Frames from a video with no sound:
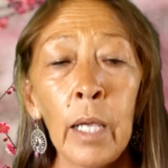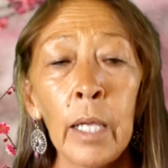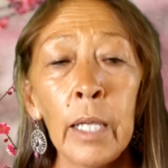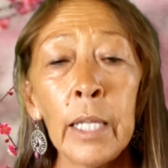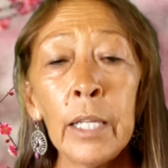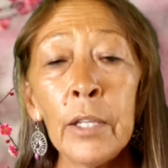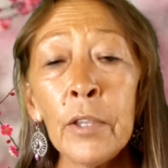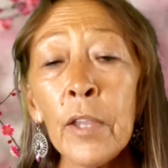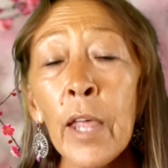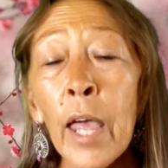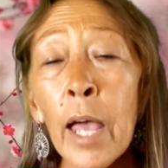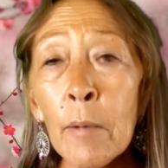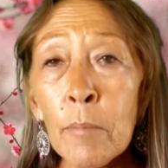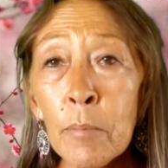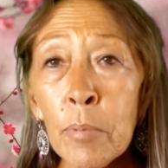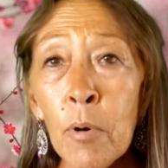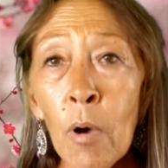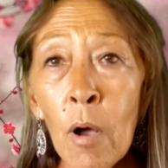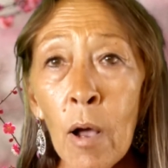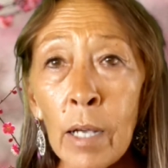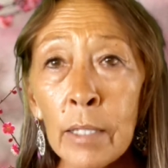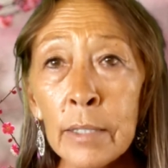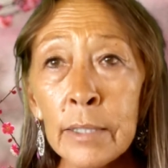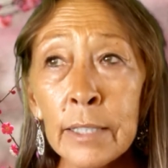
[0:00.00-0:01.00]
In that
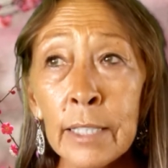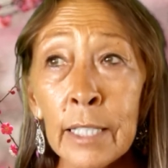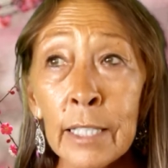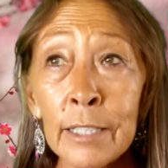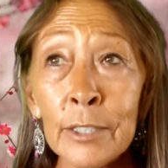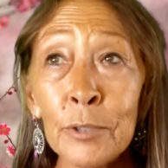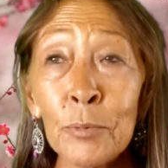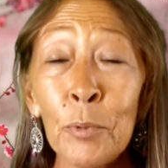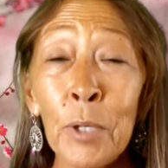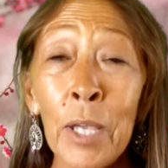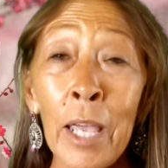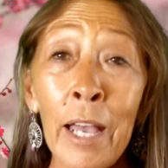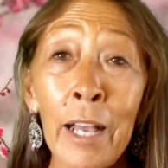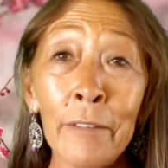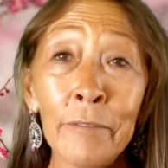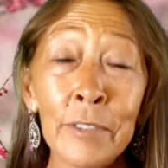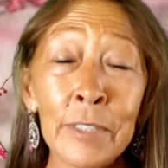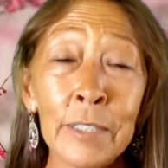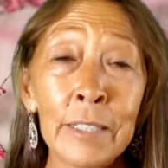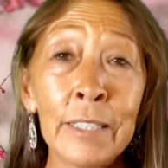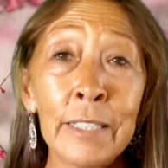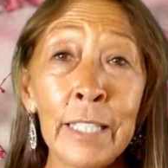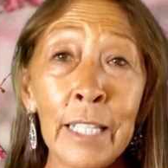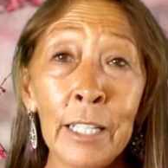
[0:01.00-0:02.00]
process, we have
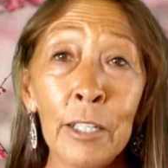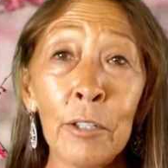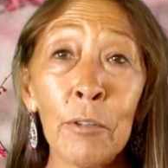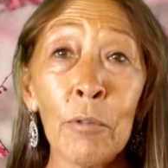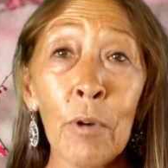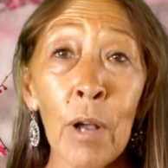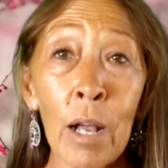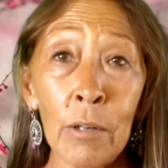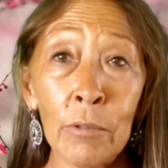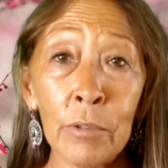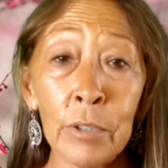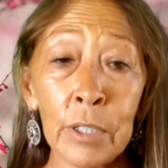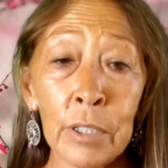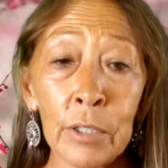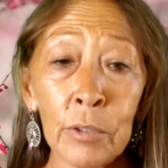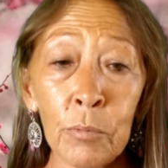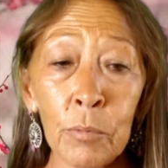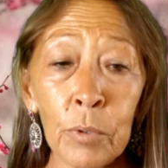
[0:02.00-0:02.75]
to stay grounded.